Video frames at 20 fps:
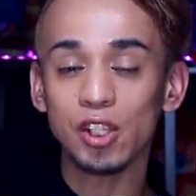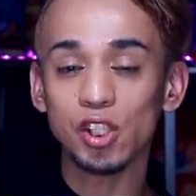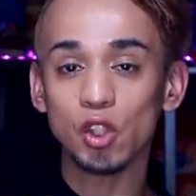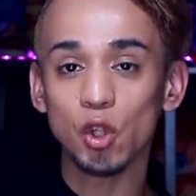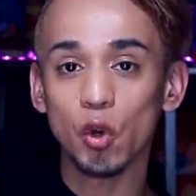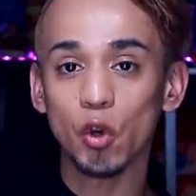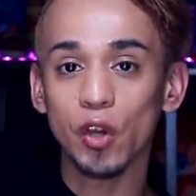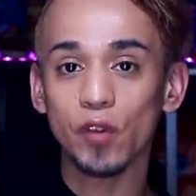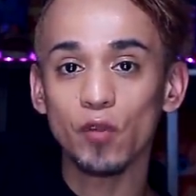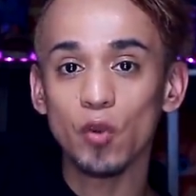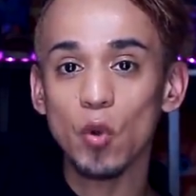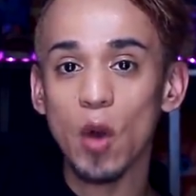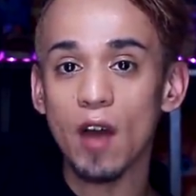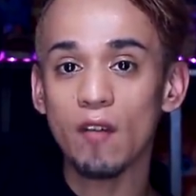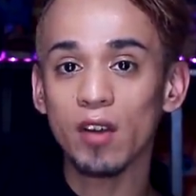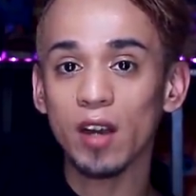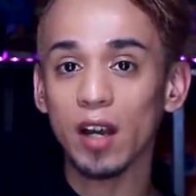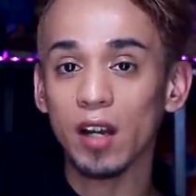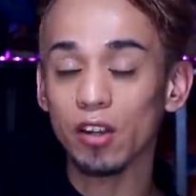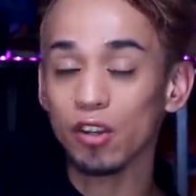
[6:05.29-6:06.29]
So if you
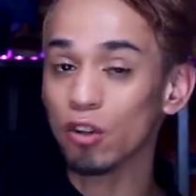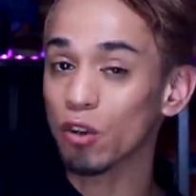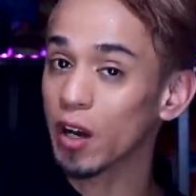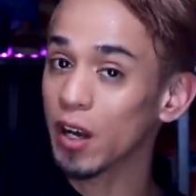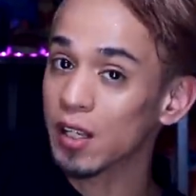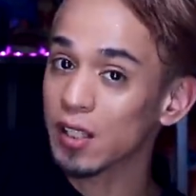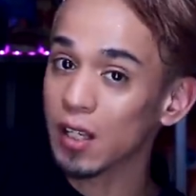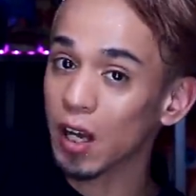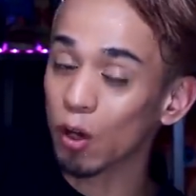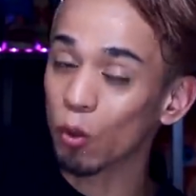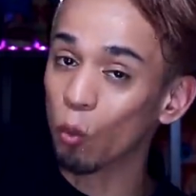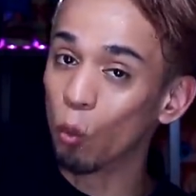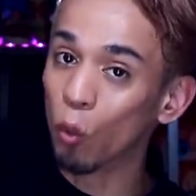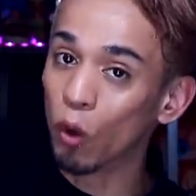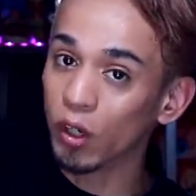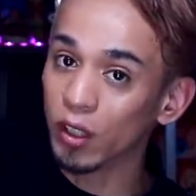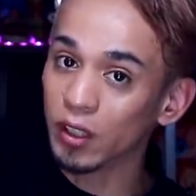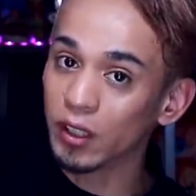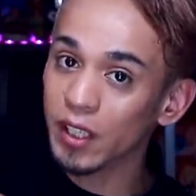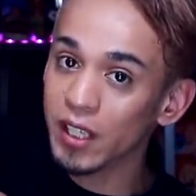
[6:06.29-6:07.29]
haven't gotten your hands on
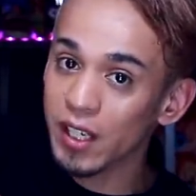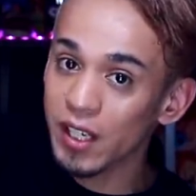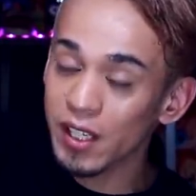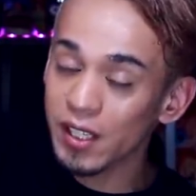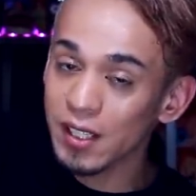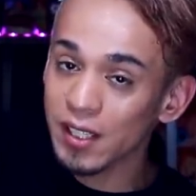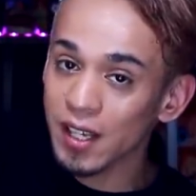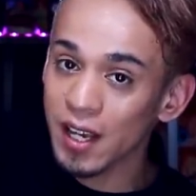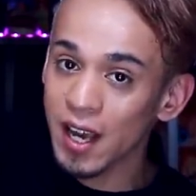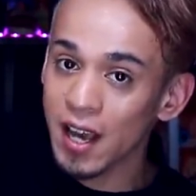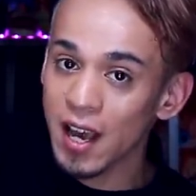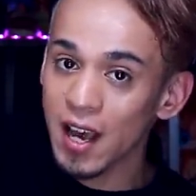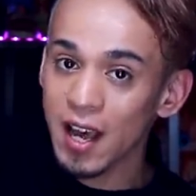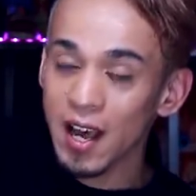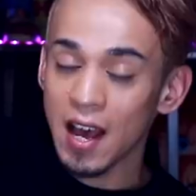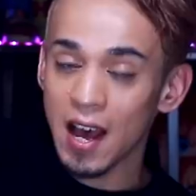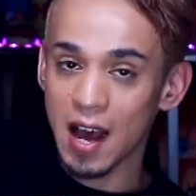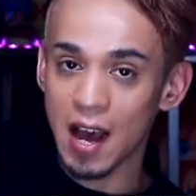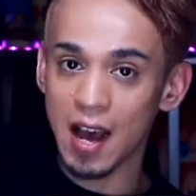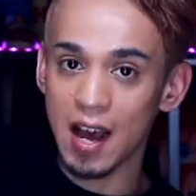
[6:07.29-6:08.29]
one of these,
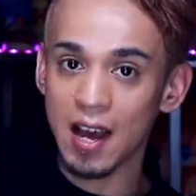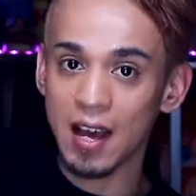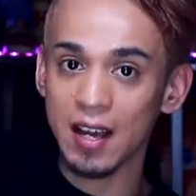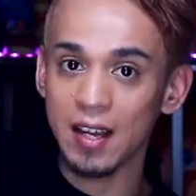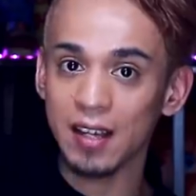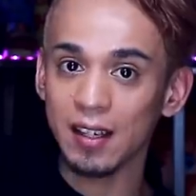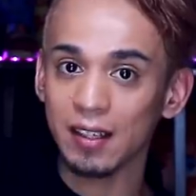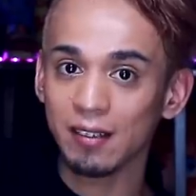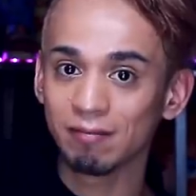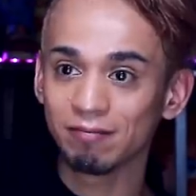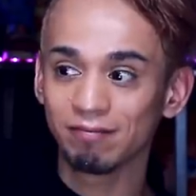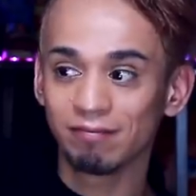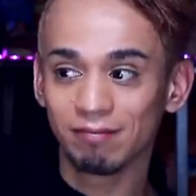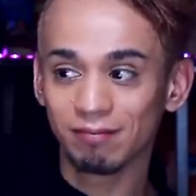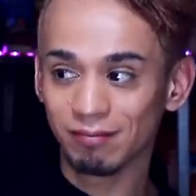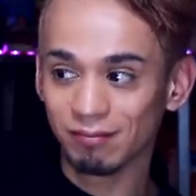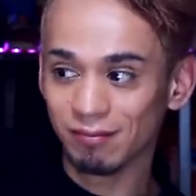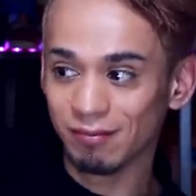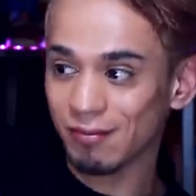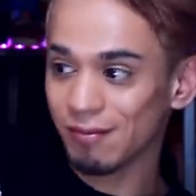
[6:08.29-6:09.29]
I
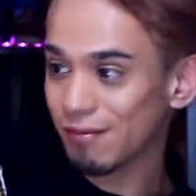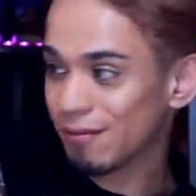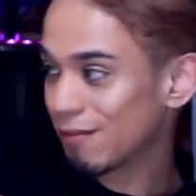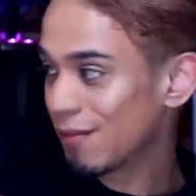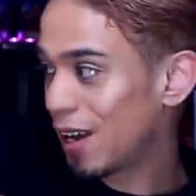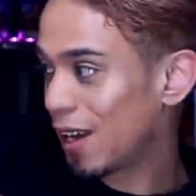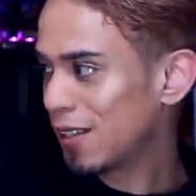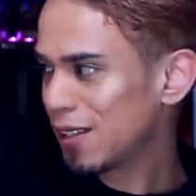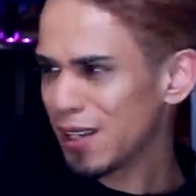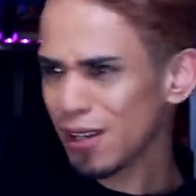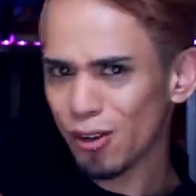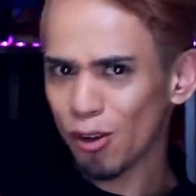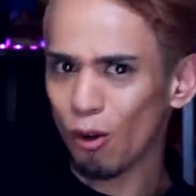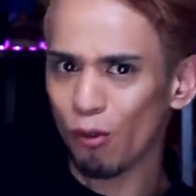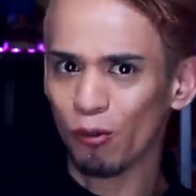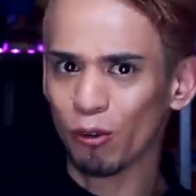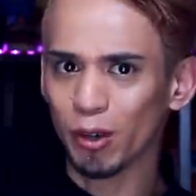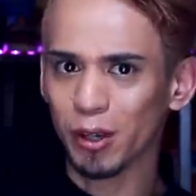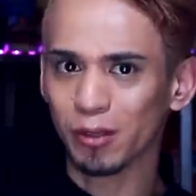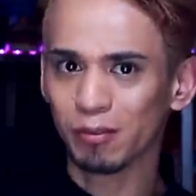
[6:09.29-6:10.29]
I say go
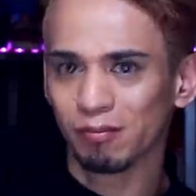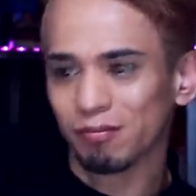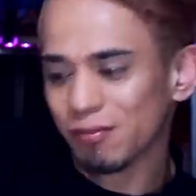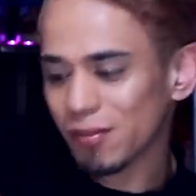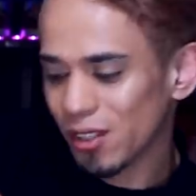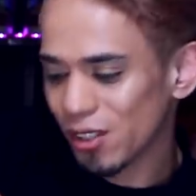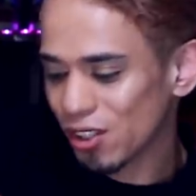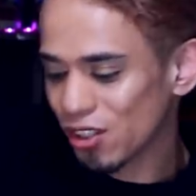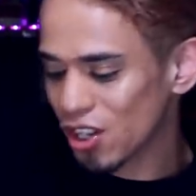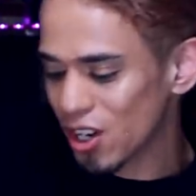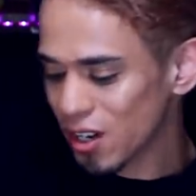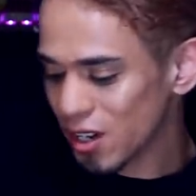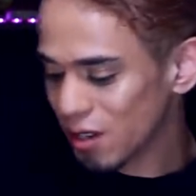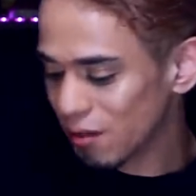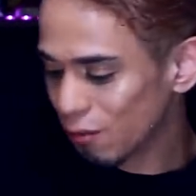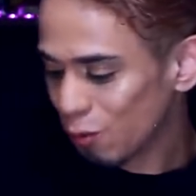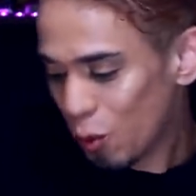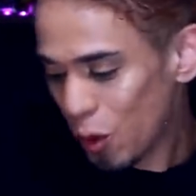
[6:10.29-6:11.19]
for it. It's chucky.